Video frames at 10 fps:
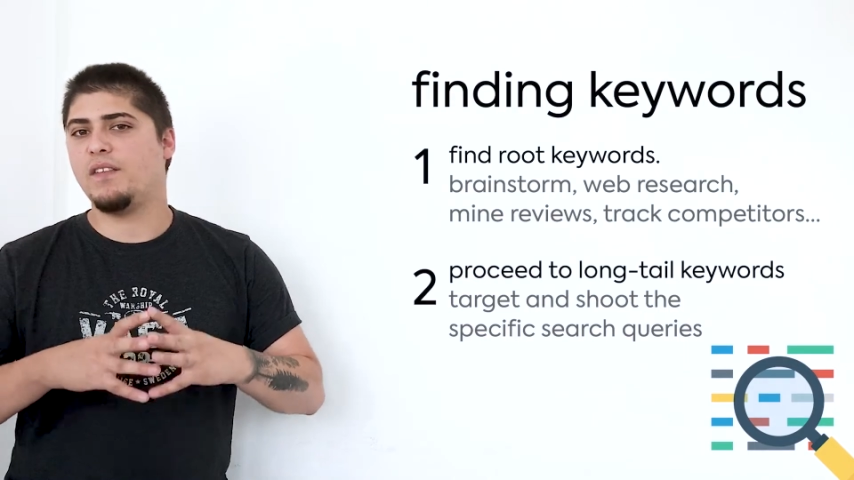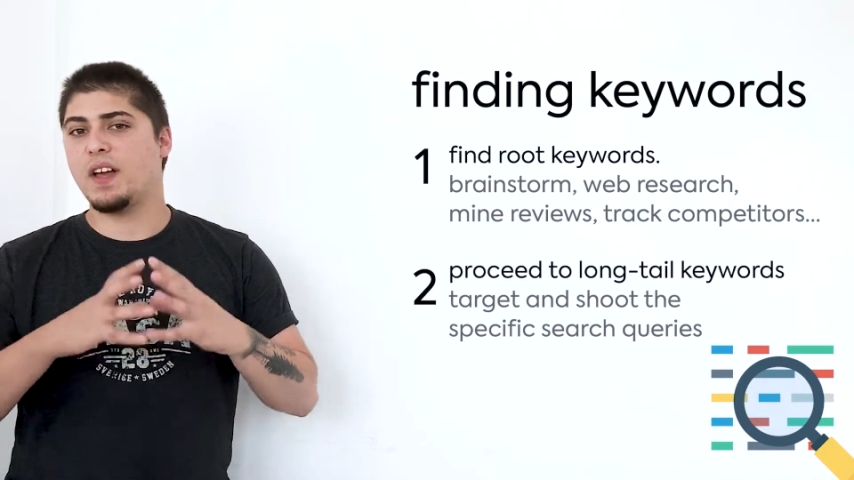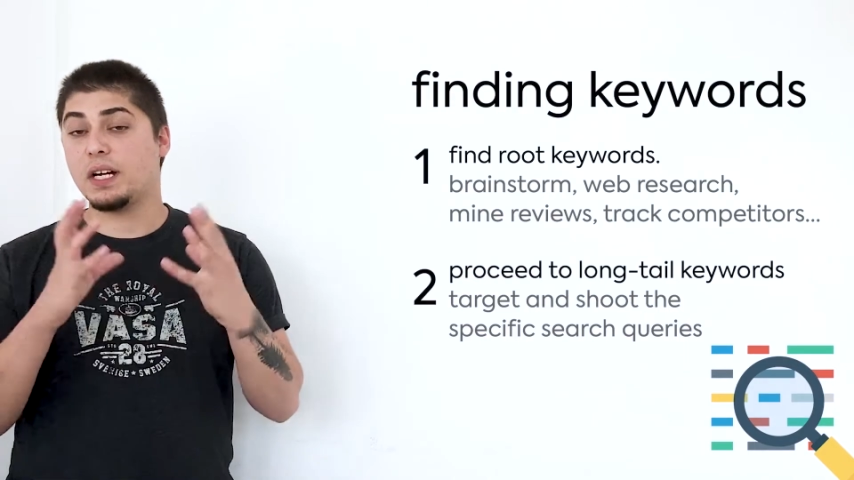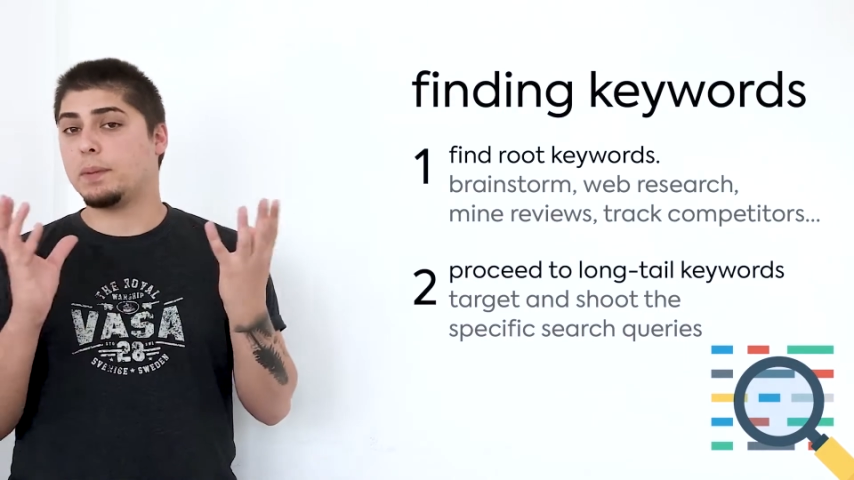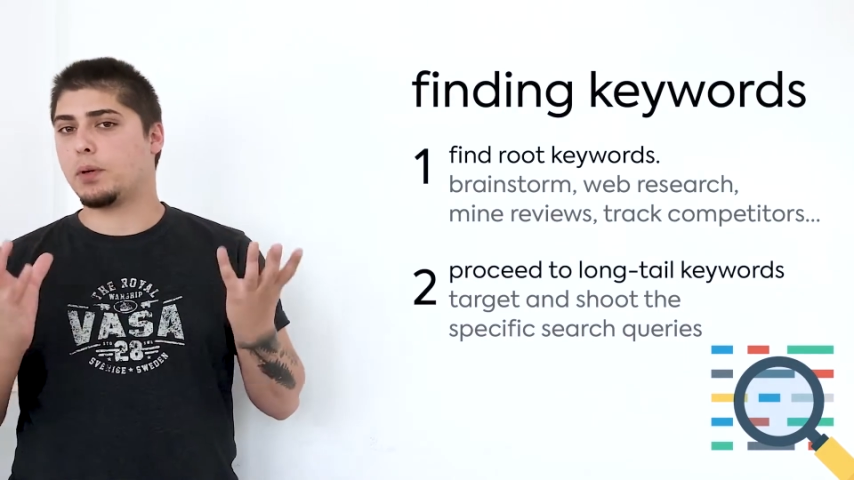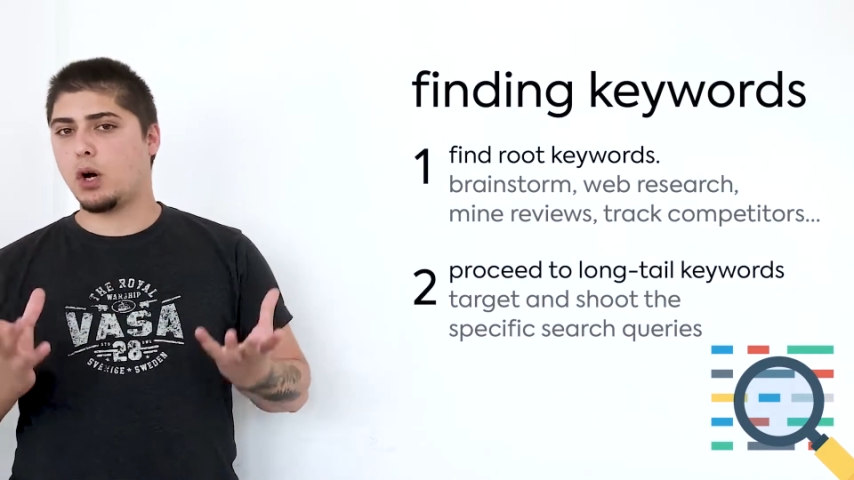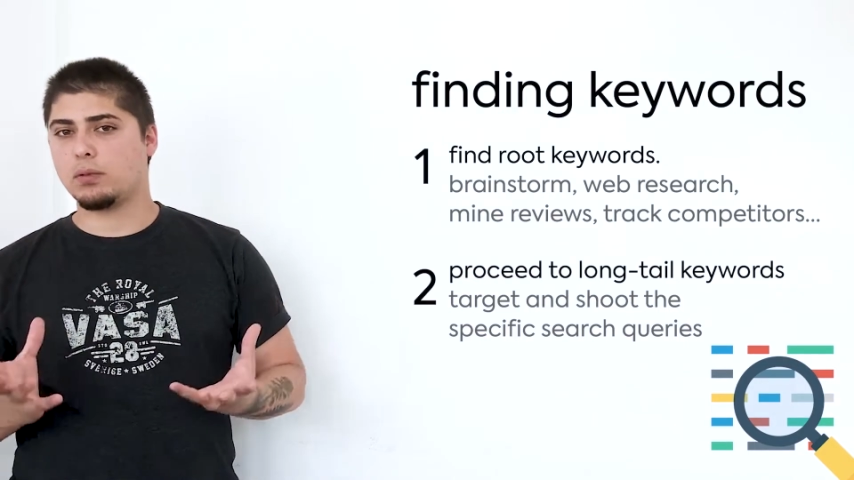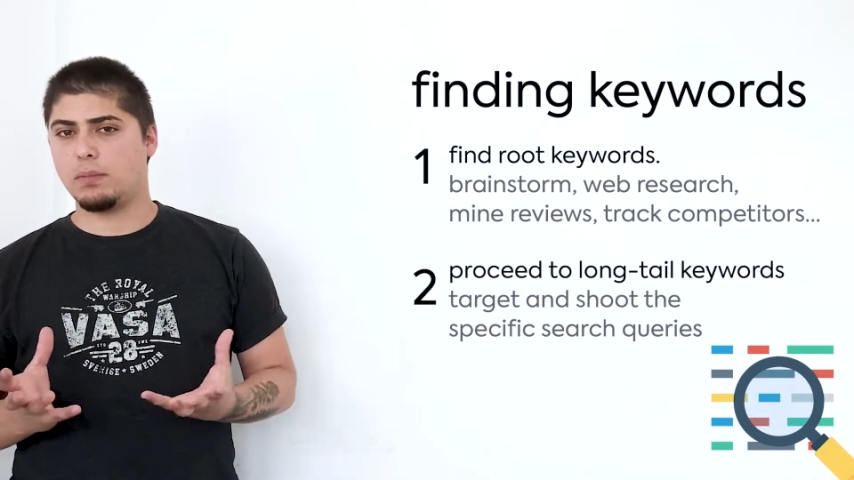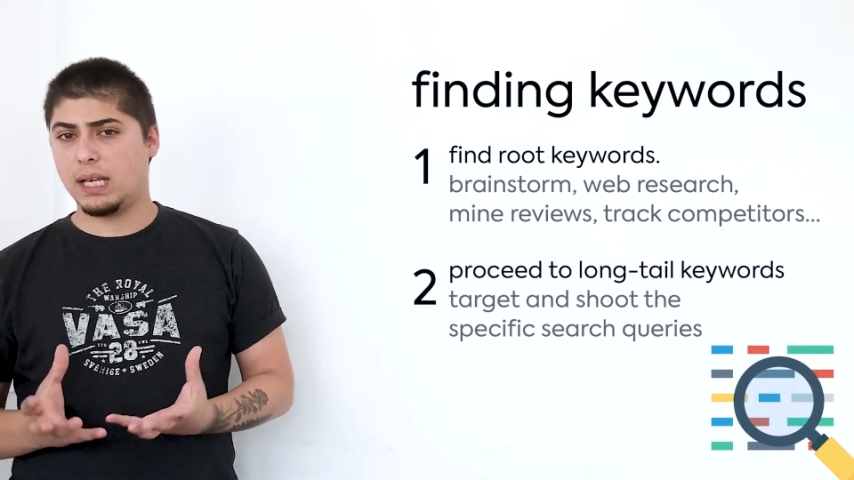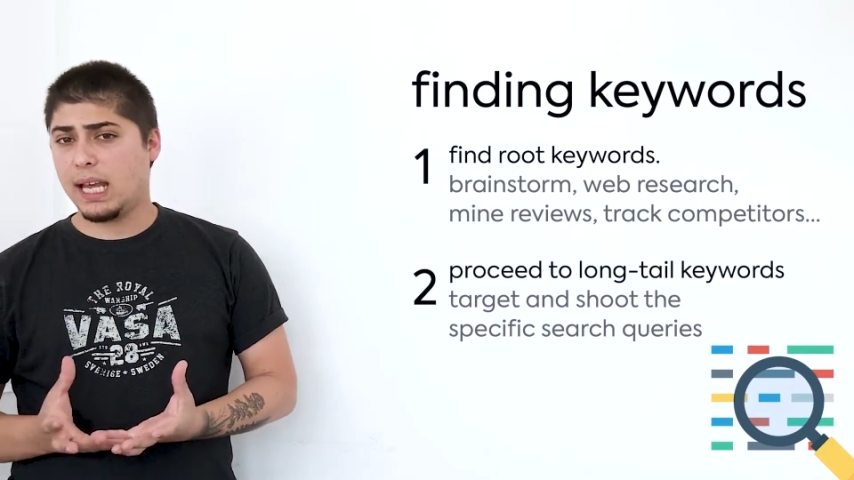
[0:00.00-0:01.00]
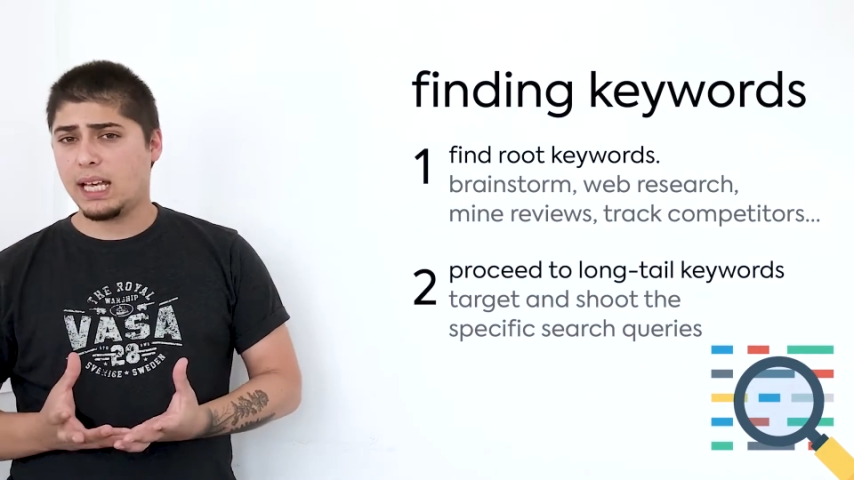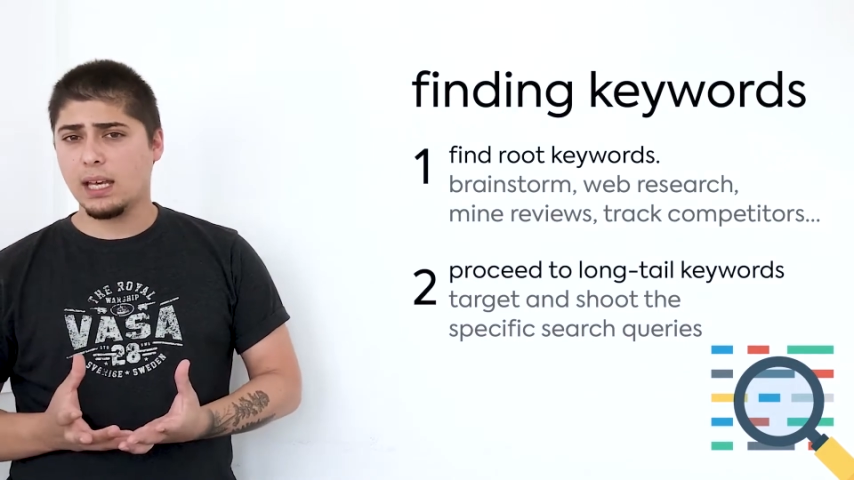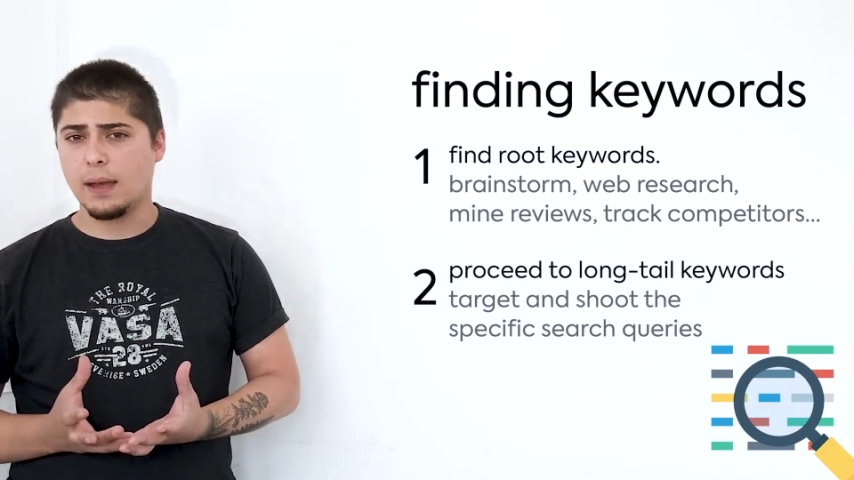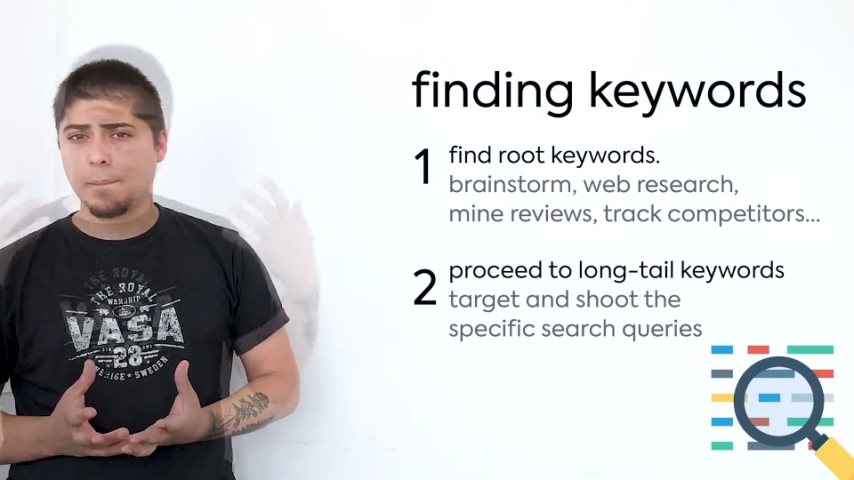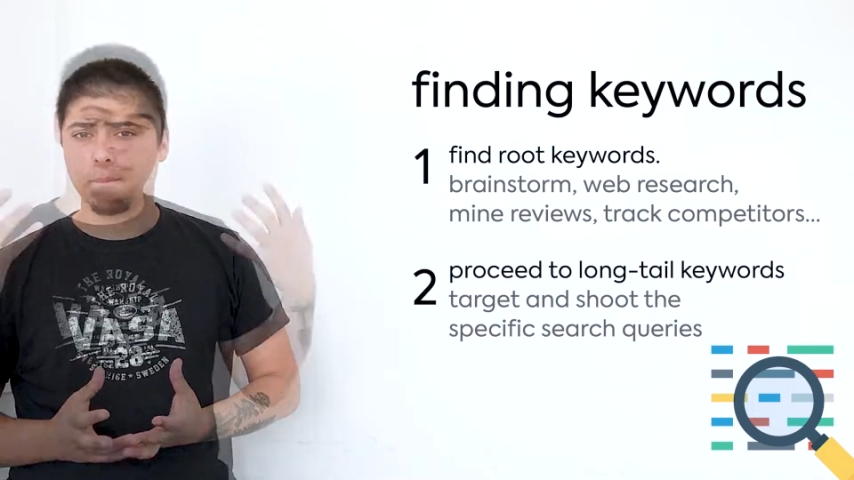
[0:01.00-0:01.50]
a very broad meaning.